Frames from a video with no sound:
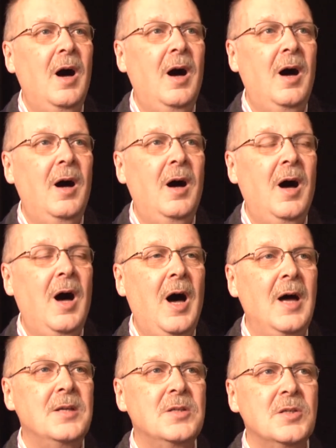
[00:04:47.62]
Uh,
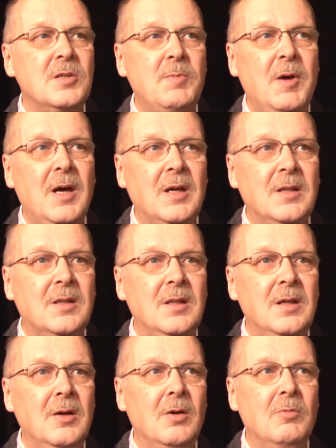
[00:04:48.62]
I suspect
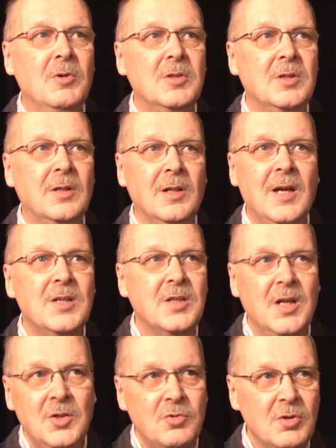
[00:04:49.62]
there was less
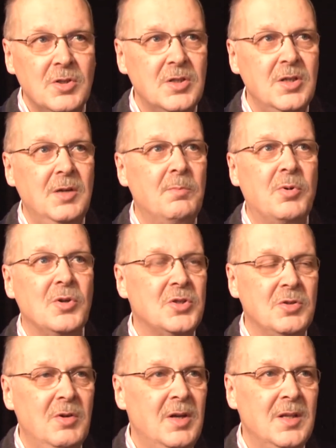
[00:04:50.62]
interest in
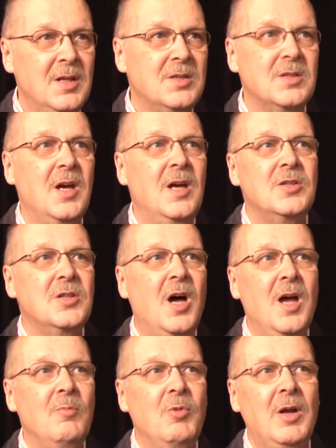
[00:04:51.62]
pursuing this as
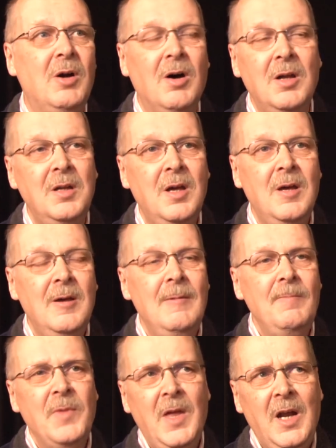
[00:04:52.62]
time went on.
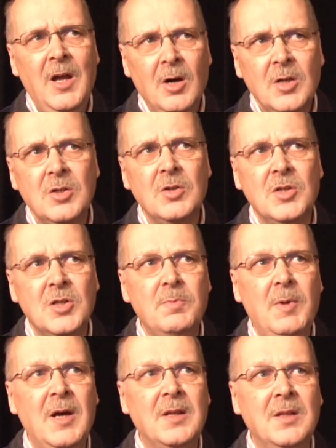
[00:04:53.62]
Then I also
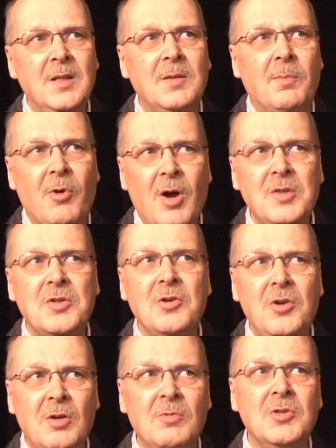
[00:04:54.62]
suspect that the
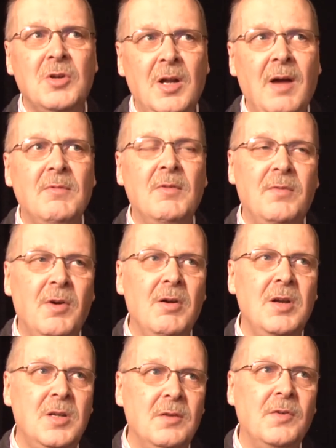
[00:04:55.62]
prosecutor was going to have a
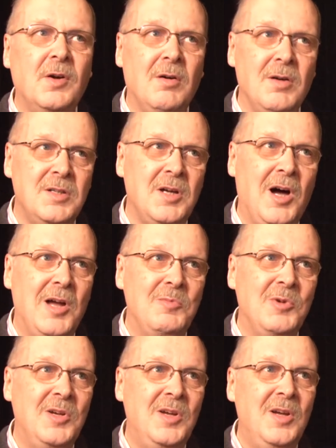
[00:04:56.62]
very difficult time
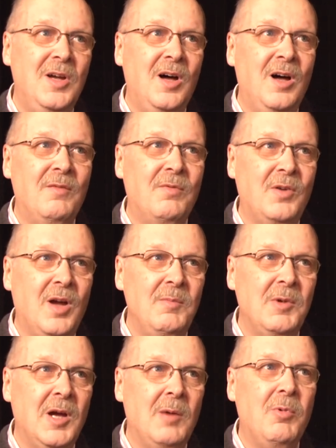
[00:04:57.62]
of
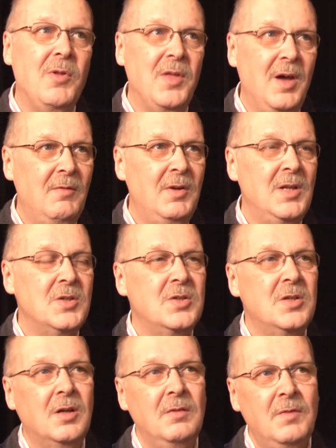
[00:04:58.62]
coming up with evidence
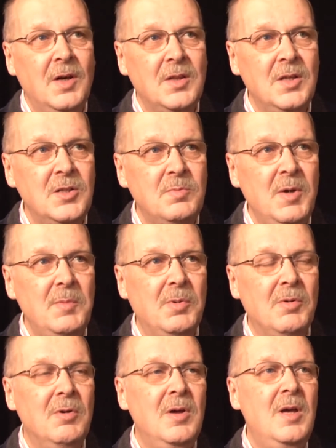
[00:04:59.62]
to convict these
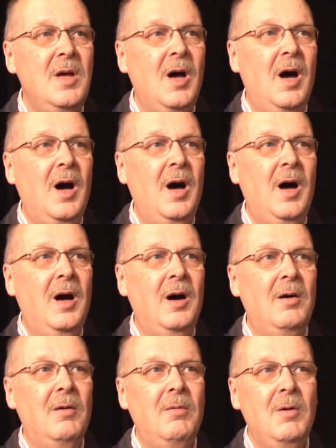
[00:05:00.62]
people, uh,